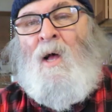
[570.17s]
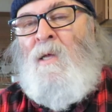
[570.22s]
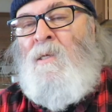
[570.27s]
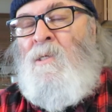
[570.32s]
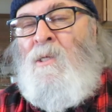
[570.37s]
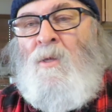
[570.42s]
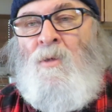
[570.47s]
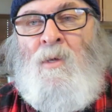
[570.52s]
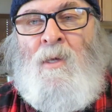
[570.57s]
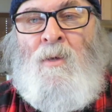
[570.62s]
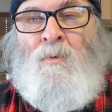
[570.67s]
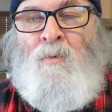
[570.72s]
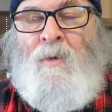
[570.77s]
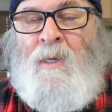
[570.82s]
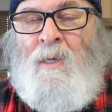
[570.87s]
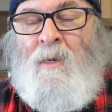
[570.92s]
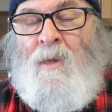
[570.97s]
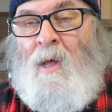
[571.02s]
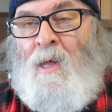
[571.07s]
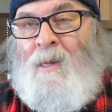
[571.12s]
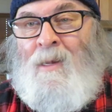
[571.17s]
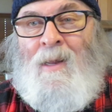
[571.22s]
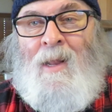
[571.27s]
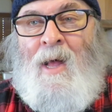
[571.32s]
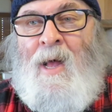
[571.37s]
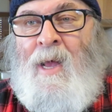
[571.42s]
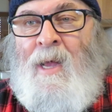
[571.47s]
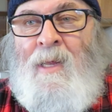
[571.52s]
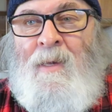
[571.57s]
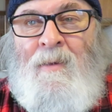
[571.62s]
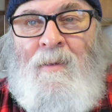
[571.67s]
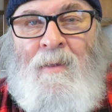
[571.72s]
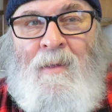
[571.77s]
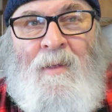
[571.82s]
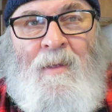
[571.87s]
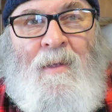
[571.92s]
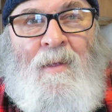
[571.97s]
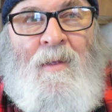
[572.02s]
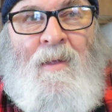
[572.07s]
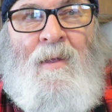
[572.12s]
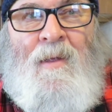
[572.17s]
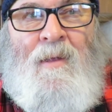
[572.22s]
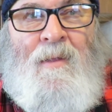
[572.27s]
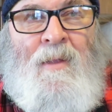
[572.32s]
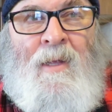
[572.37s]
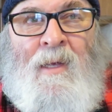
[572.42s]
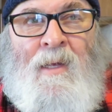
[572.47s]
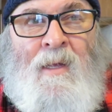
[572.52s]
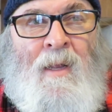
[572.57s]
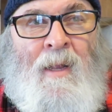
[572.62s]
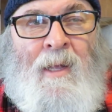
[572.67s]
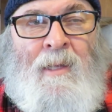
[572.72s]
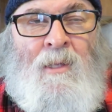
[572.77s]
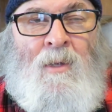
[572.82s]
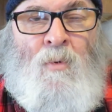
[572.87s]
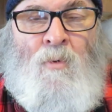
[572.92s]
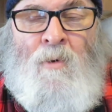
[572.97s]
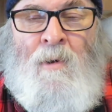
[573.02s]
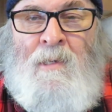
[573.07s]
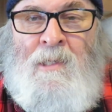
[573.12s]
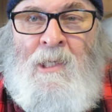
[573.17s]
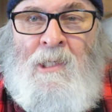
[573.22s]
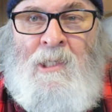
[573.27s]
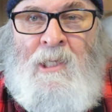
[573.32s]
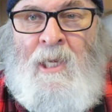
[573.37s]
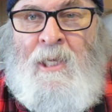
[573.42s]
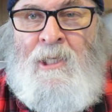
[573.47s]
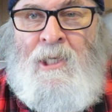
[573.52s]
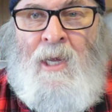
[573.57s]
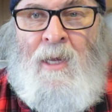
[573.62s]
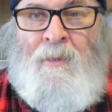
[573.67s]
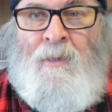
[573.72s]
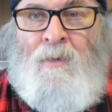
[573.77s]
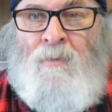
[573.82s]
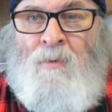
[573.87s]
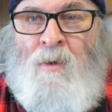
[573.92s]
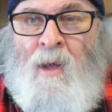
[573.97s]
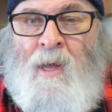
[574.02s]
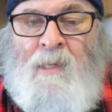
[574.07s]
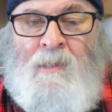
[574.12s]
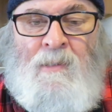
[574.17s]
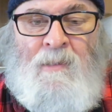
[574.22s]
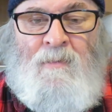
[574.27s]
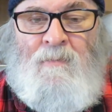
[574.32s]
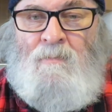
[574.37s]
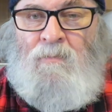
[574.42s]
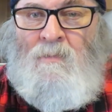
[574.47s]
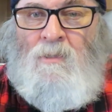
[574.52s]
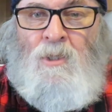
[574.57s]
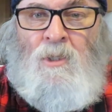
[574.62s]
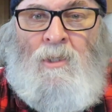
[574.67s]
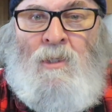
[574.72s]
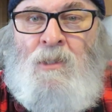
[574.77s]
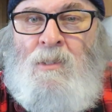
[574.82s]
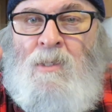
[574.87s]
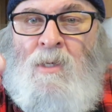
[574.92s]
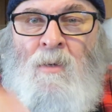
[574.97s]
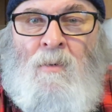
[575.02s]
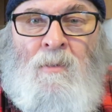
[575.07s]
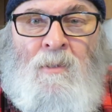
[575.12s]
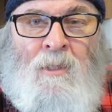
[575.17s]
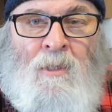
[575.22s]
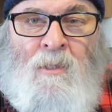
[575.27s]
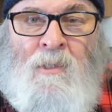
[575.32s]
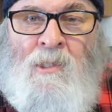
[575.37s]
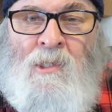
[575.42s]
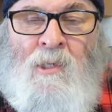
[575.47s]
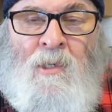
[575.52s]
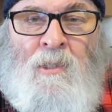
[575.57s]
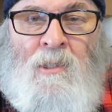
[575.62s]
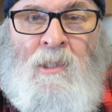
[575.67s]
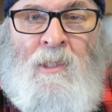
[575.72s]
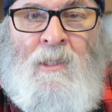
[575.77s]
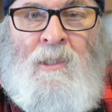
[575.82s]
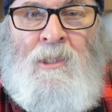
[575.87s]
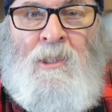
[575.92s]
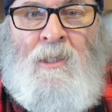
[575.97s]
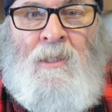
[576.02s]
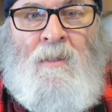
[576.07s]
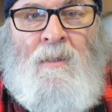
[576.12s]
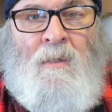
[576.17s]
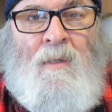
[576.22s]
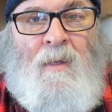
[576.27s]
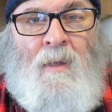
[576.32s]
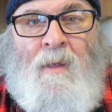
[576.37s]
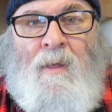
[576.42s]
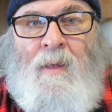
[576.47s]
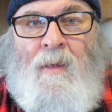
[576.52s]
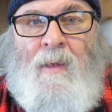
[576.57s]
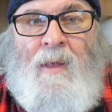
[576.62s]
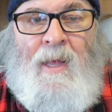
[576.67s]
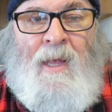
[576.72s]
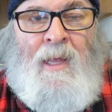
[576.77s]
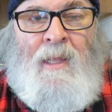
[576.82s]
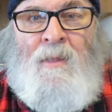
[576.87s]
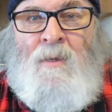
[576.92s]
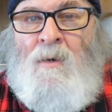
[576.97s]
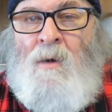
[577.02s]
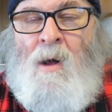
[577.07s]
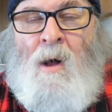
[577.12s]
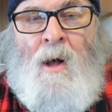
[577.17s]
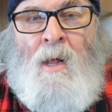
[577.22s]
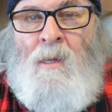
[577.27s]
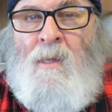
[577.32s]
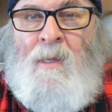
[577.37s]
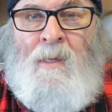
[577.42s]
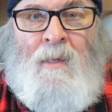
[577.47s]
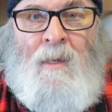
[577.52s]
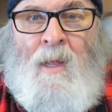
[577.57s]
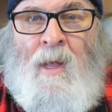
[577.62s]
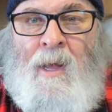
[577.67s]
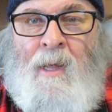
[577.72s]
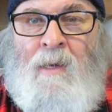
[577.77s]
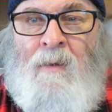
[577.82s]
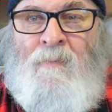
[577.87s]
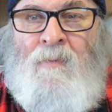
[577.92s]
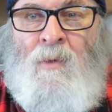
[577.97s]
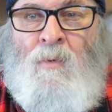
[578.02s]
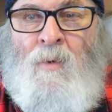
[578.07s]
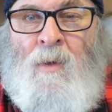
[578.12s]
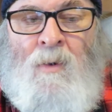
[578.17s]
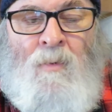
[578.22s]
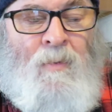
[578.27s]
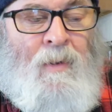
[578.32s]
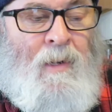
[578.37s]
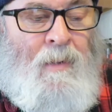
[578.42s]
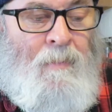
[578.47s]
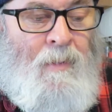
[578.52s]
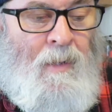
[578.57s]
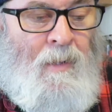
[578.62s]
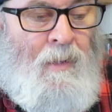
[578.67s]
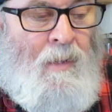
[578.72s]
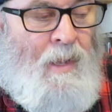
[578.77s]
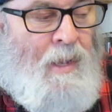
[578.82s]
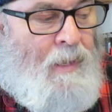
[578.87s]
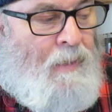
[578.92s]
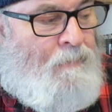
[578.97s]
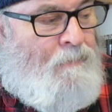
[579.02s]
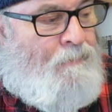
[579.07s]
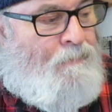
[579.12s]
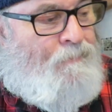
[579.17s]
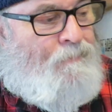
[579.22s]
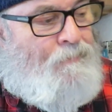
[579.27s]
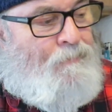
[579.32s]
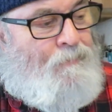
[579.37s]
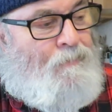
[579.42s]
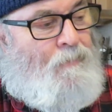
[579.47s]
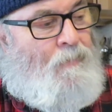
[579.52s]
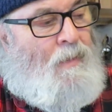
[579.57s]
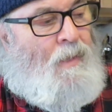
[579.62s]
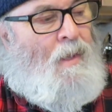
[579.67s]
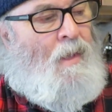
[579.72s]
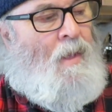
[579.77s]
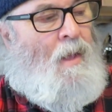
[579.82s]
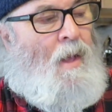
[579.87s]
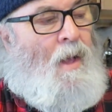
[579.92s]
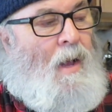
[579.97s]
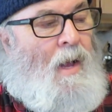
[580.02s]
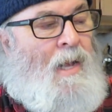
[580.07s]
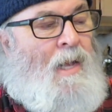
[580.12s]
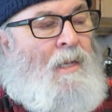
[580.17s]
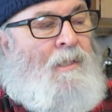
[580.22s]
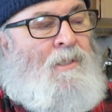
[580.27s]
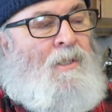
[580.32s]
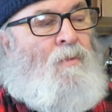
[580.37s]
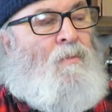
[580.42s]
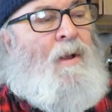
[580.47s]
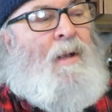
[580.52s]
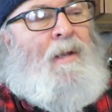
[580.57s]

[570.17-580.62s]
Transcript: also, you can read it online. The collected works of St. John of the Cross, you just go to your search engine and they're all online if you want to read them online. I also